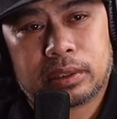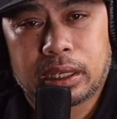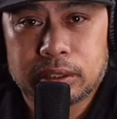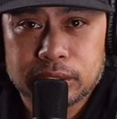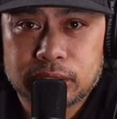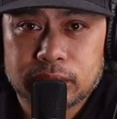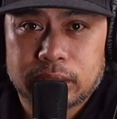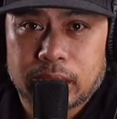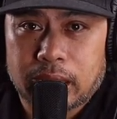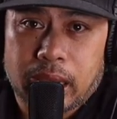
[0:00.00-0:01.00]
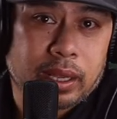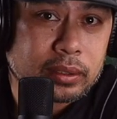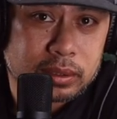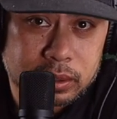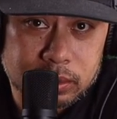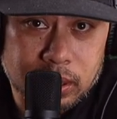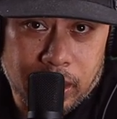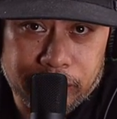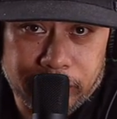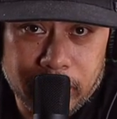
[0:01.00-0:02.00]
they understood that I had to
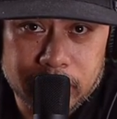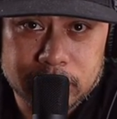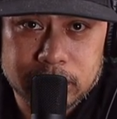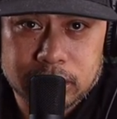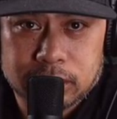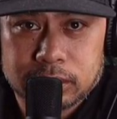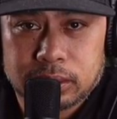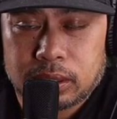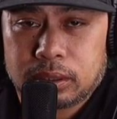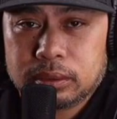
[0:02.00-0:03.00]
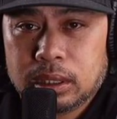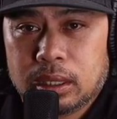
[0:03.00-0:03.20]
have friends, you know,